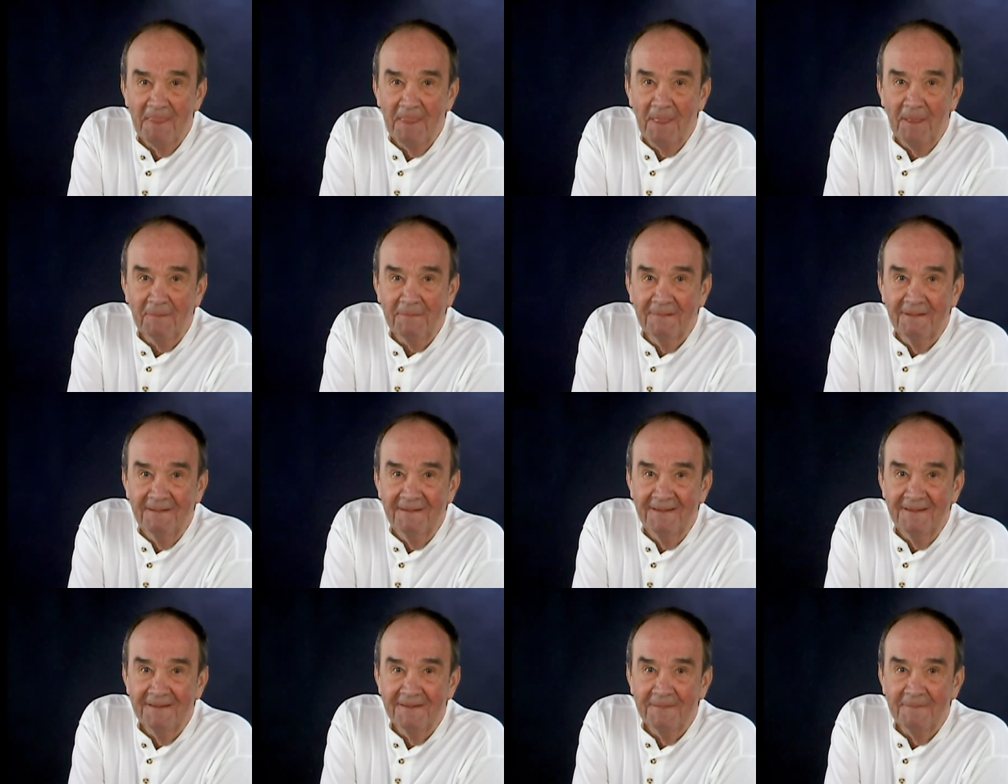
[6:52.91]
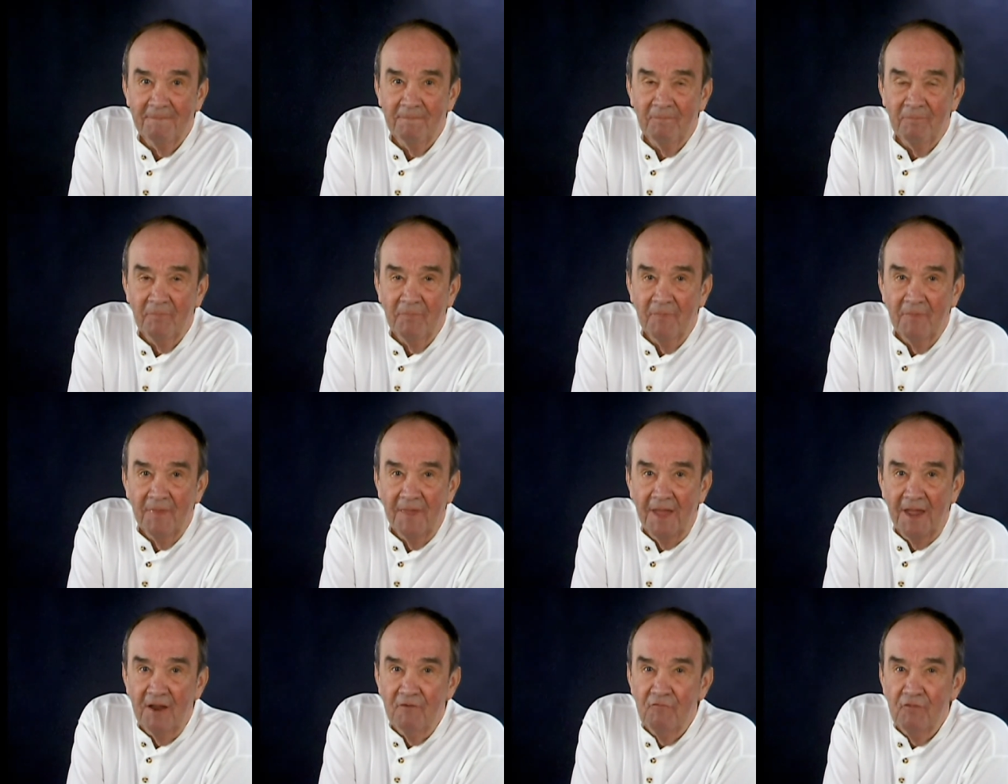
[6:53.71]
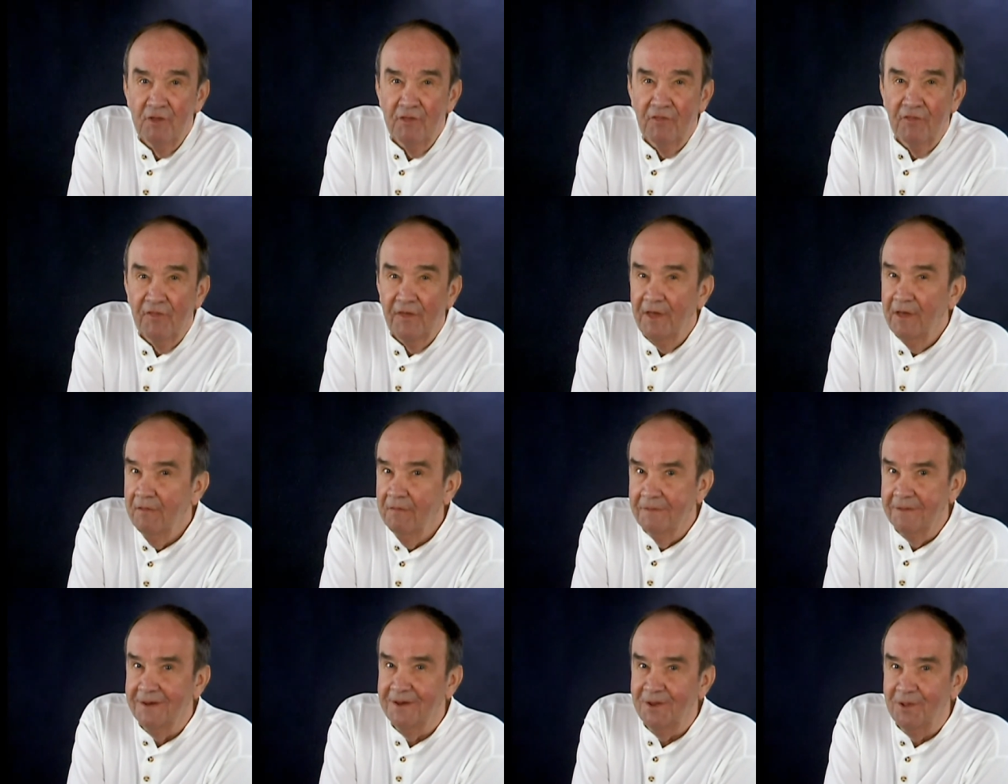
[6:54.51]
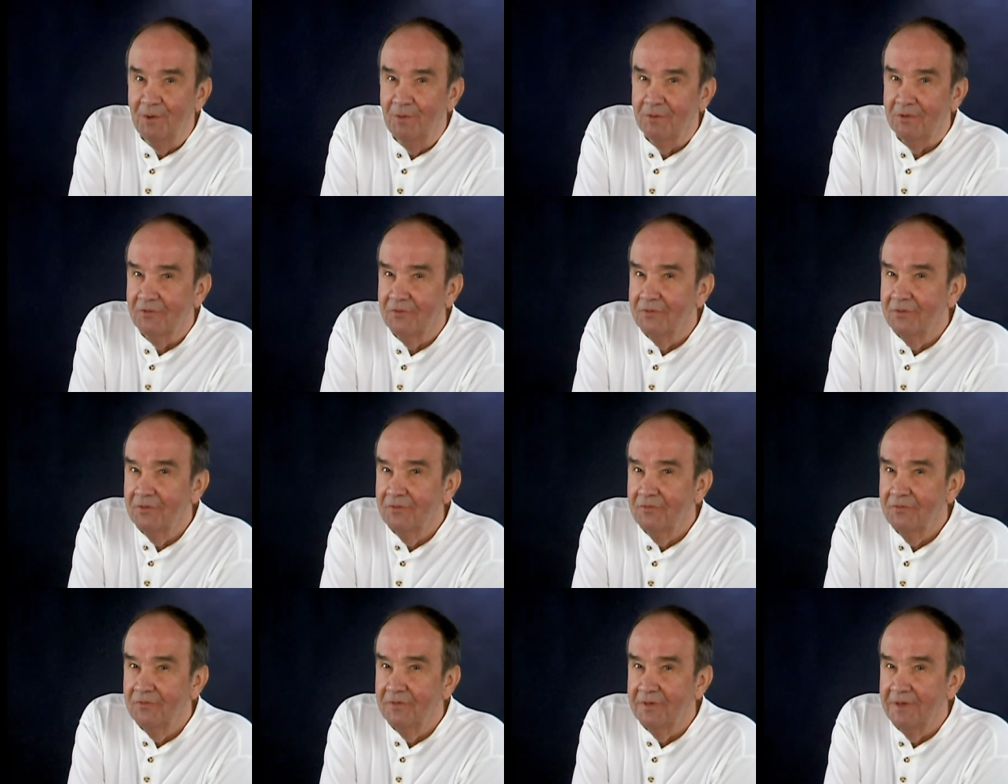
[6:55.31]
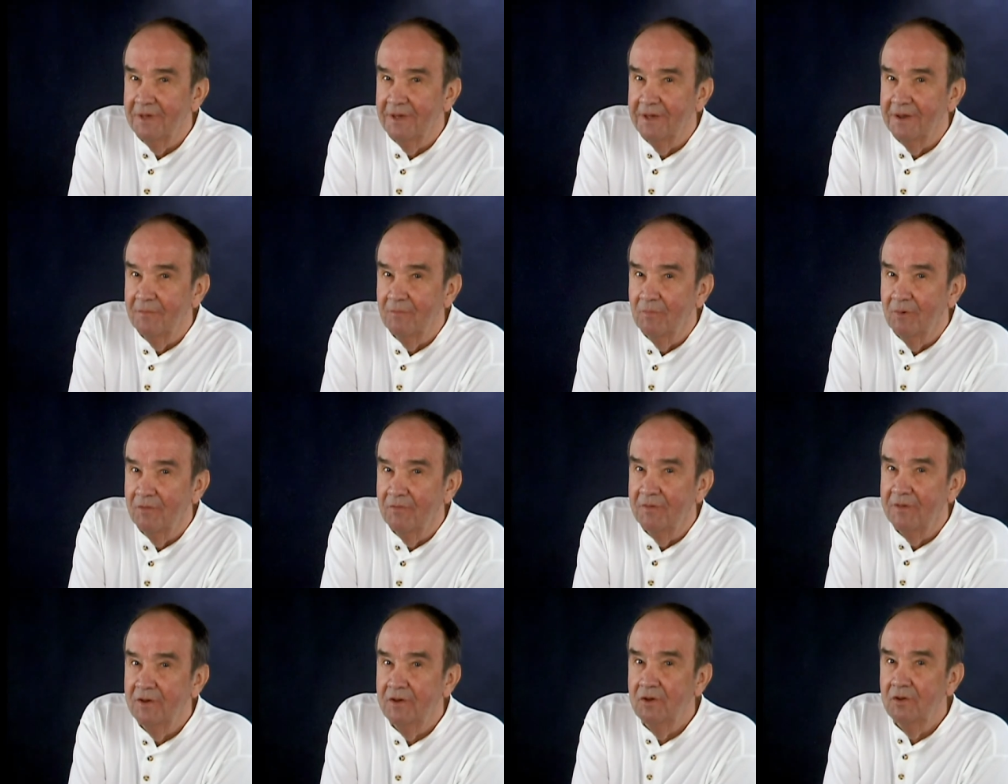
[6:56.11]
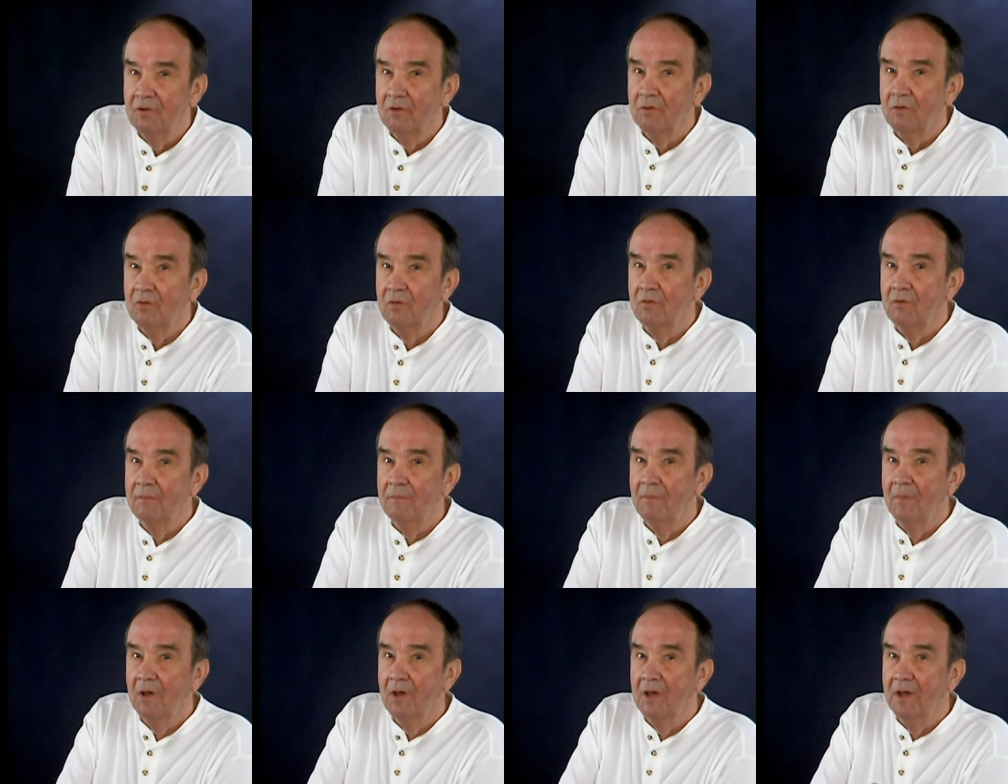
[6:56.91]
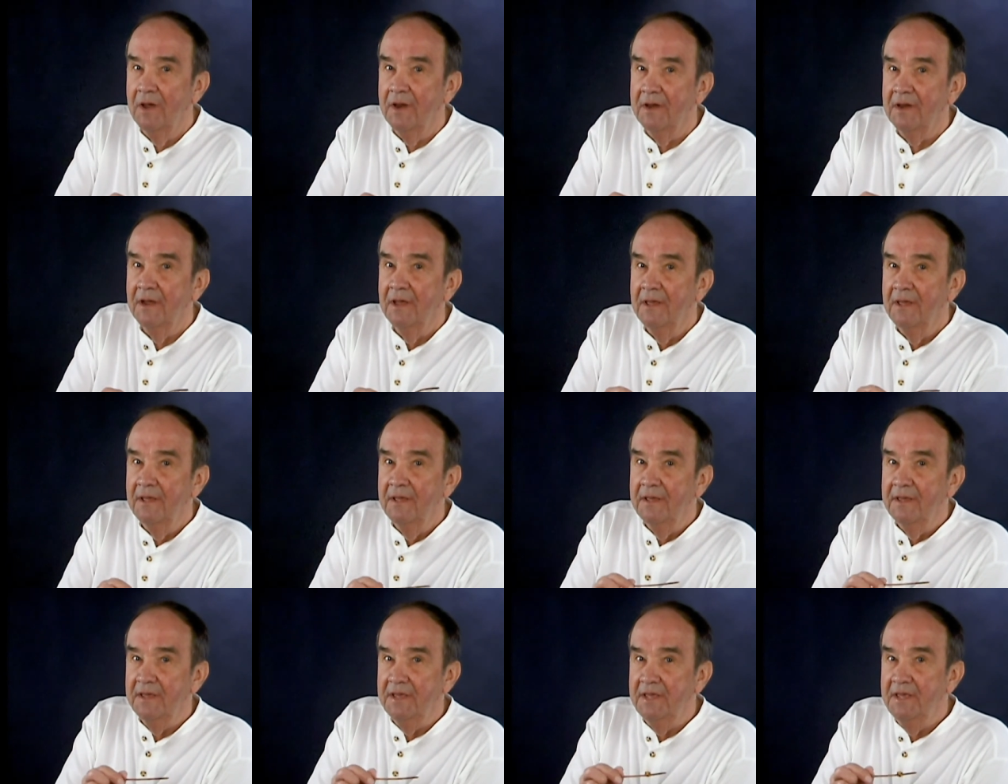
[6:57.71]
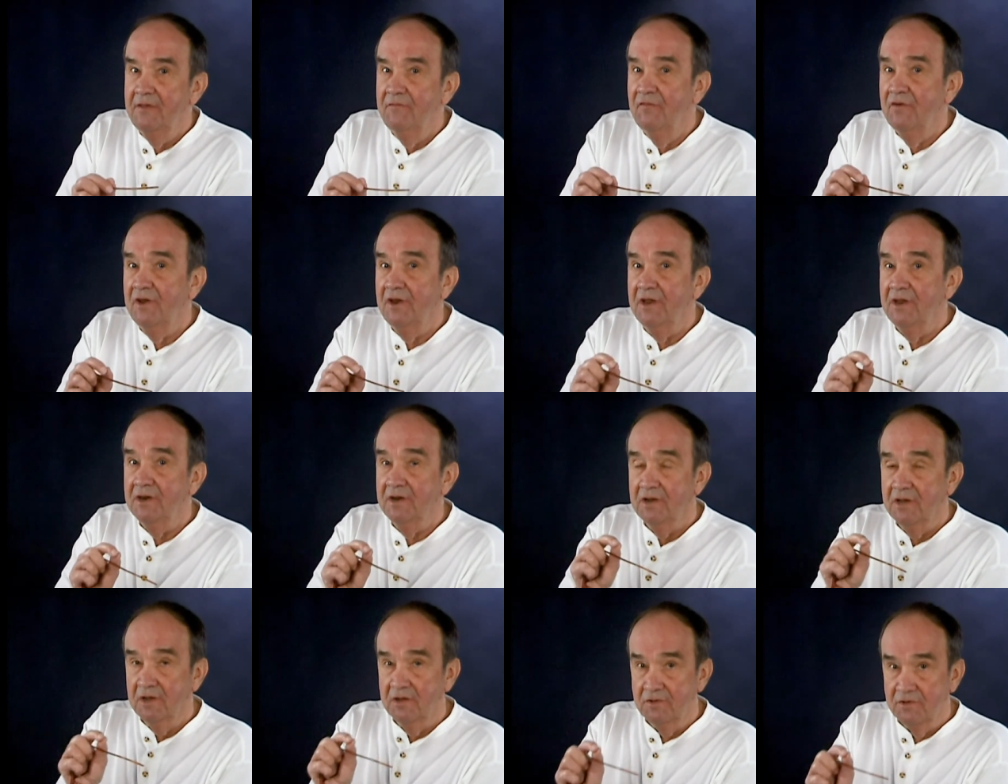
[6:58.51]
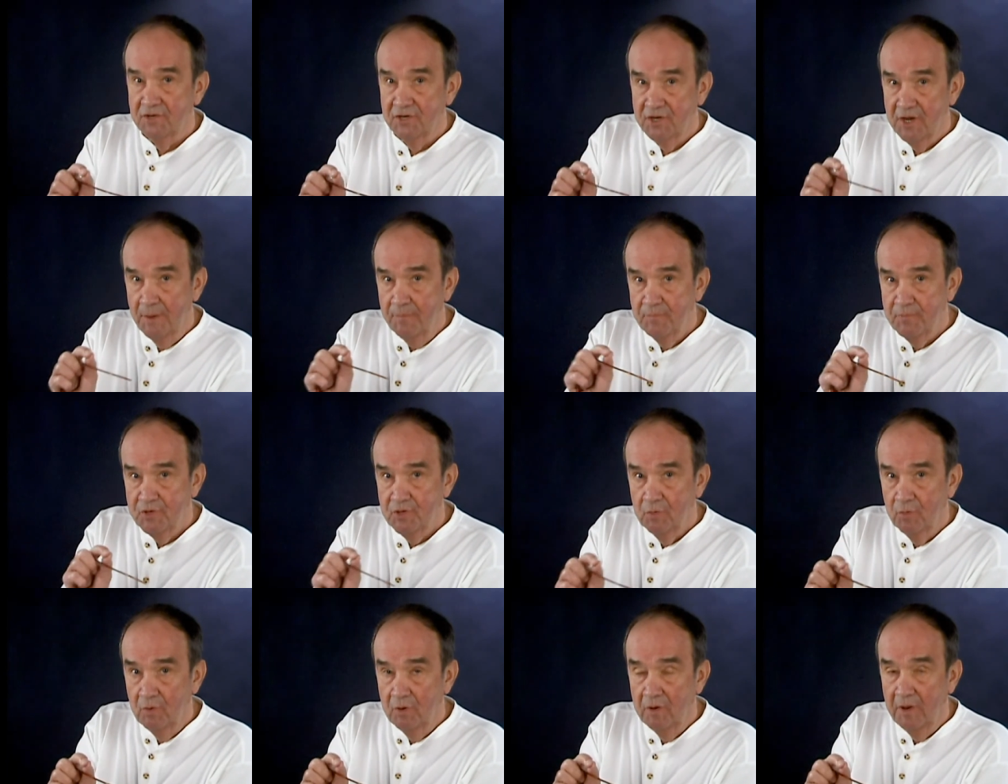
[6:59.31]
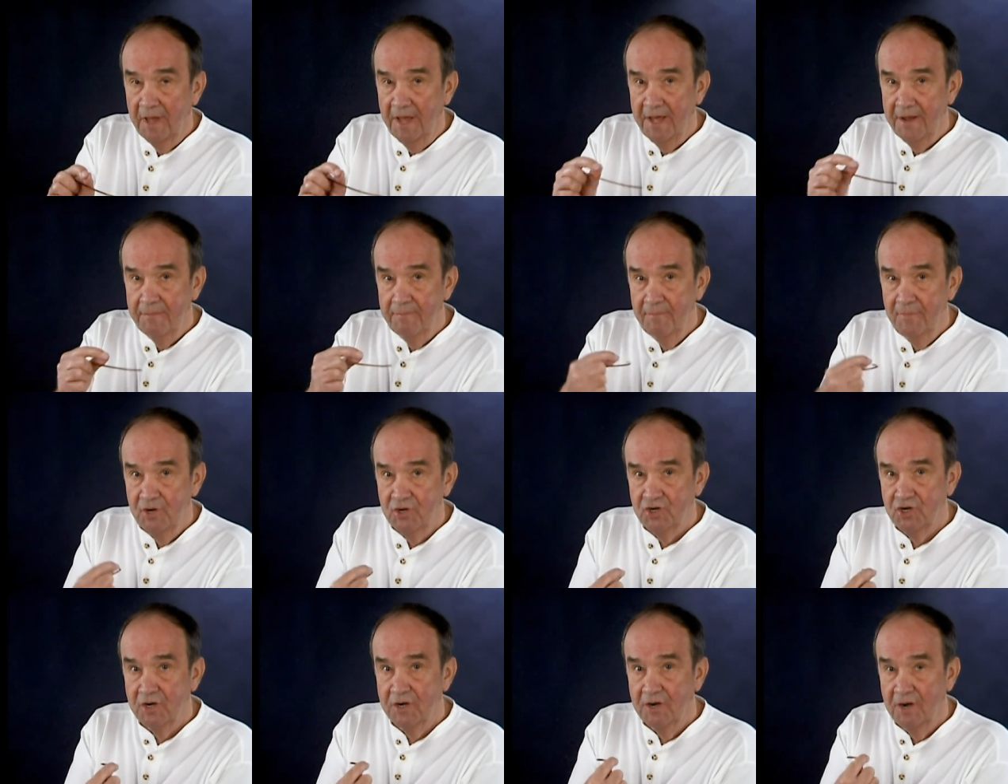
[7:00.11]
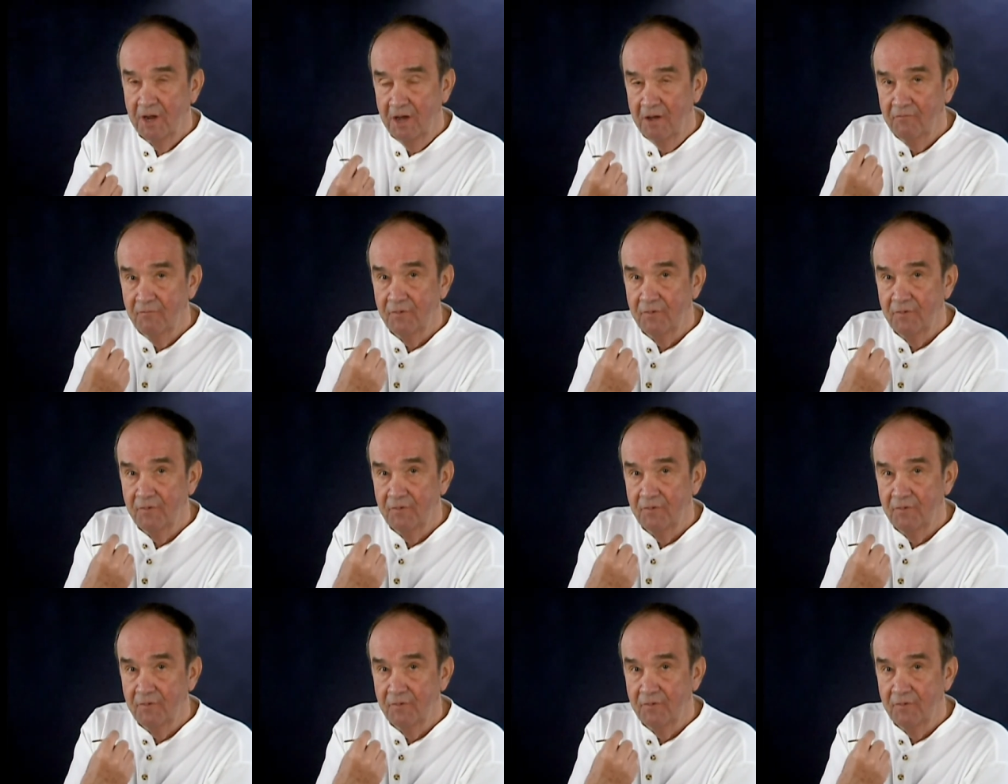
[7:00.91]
Okay? Everything that you associate within your own mind, even in conceptual admission of